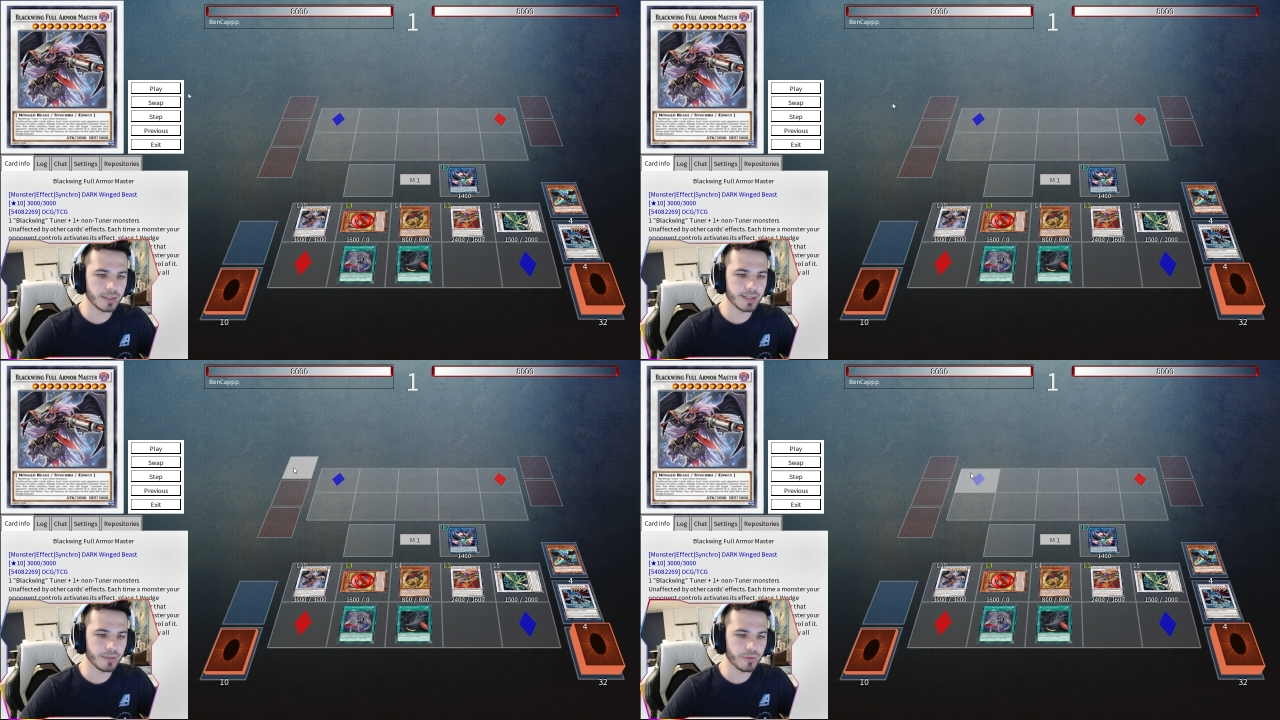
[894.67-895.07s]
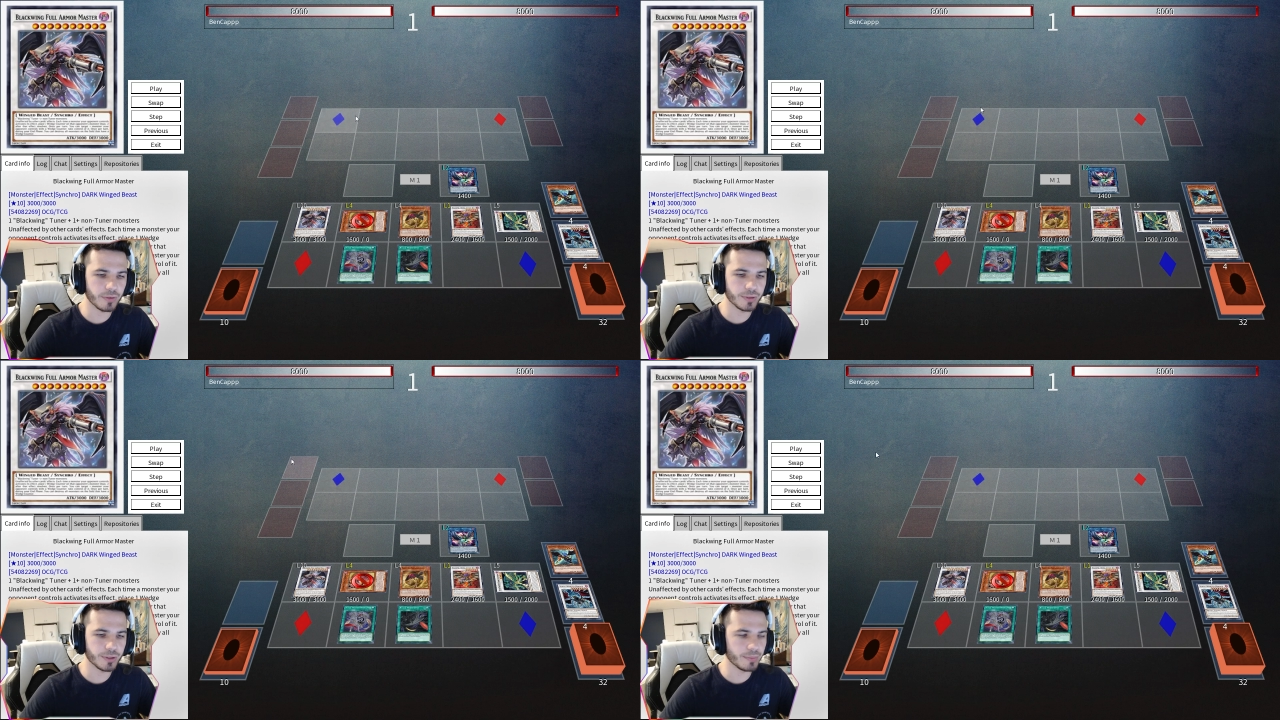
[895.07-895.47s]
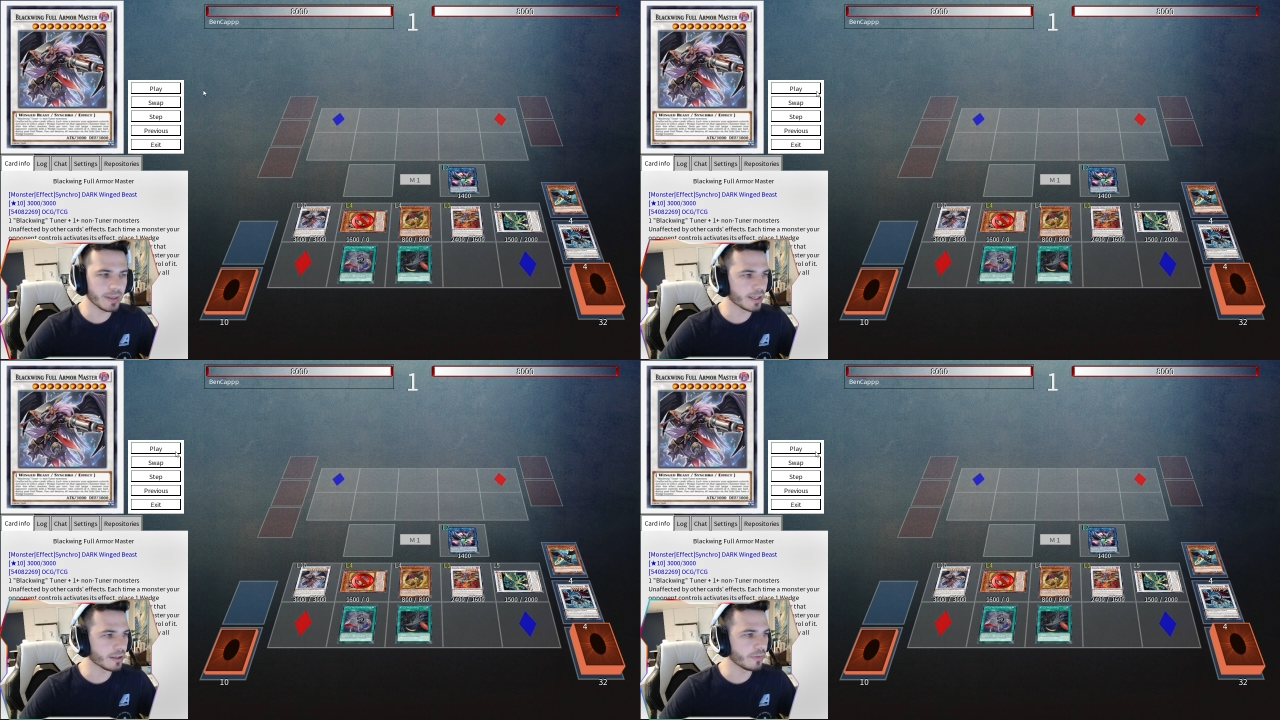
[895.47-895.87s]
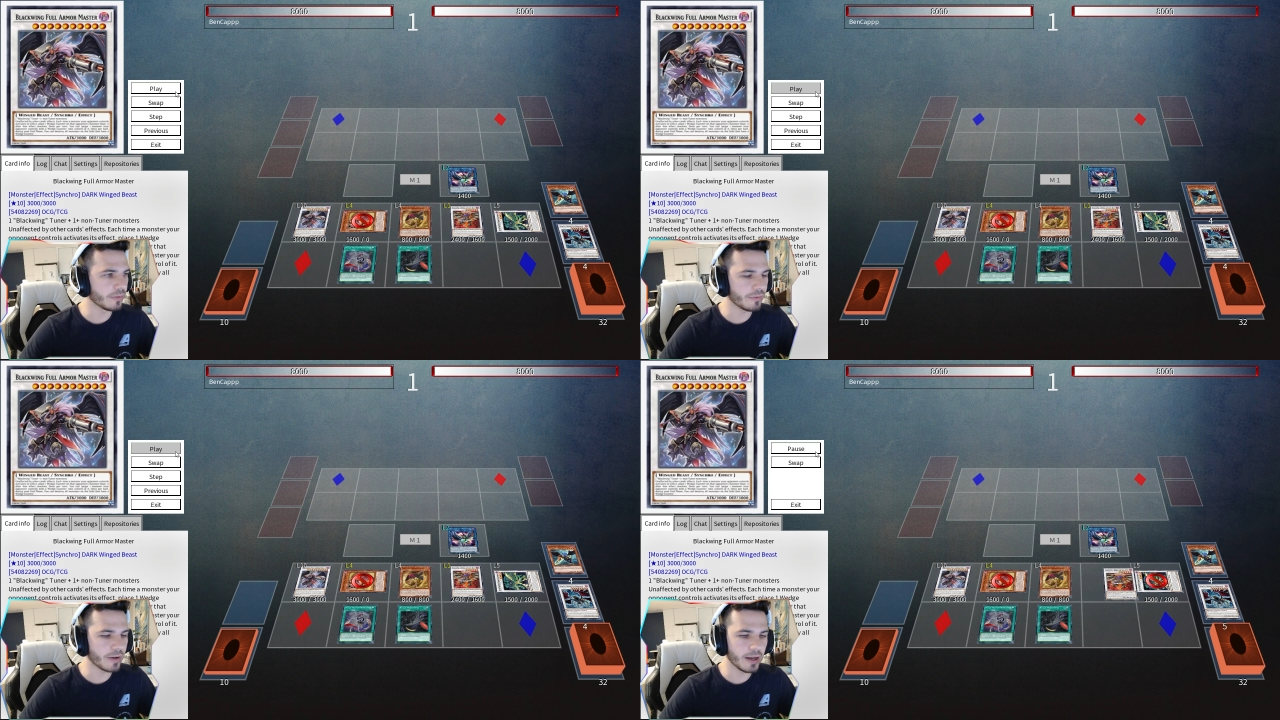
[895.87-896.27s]
Zephyros to make our level
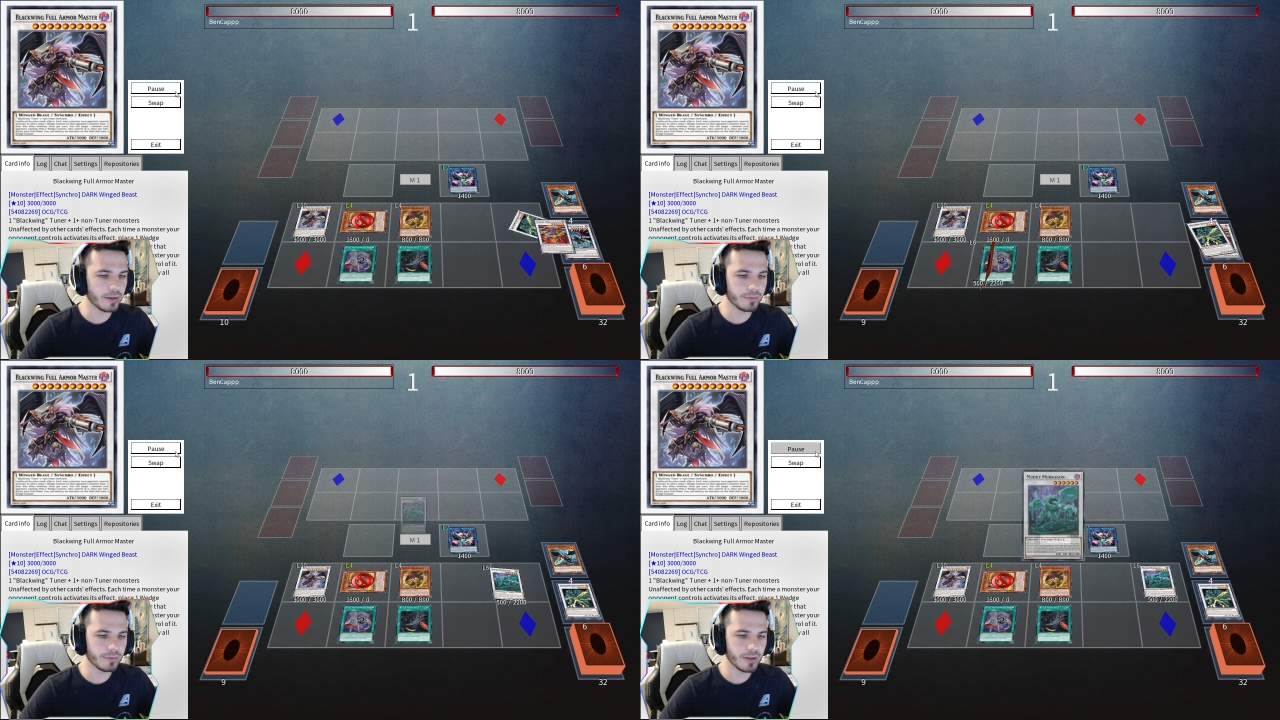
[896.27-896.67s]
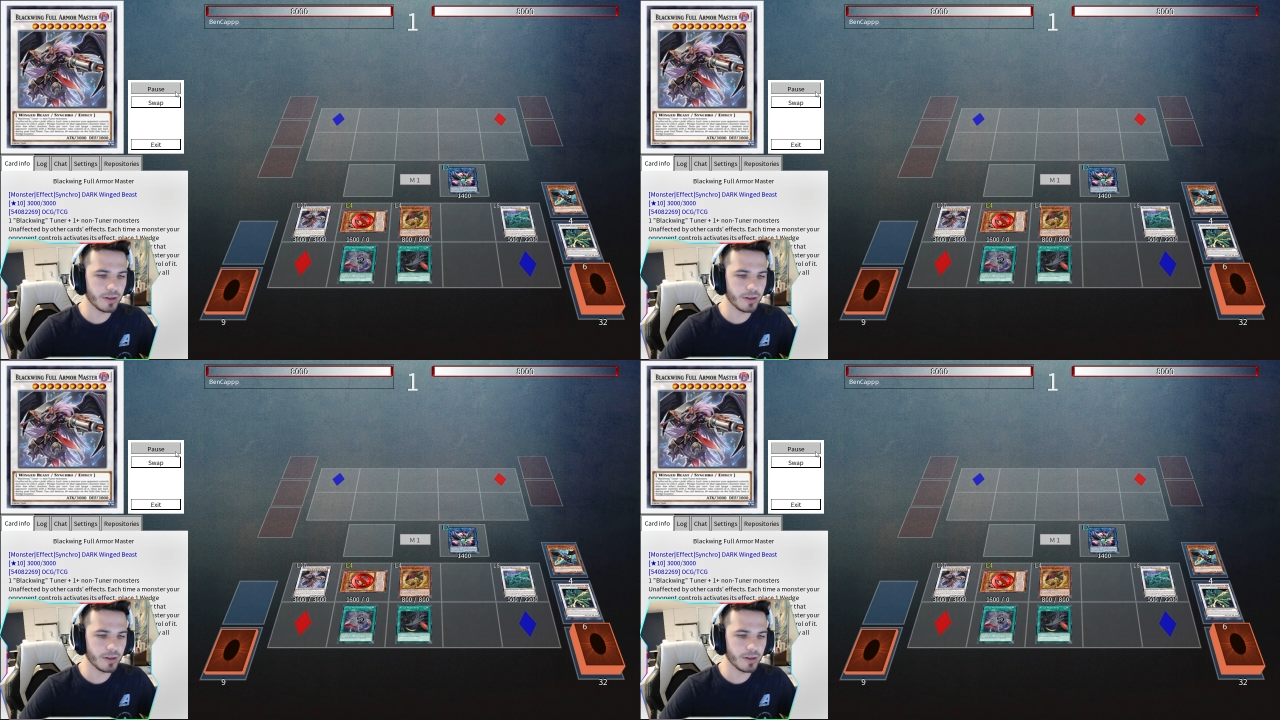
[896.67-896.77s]
5,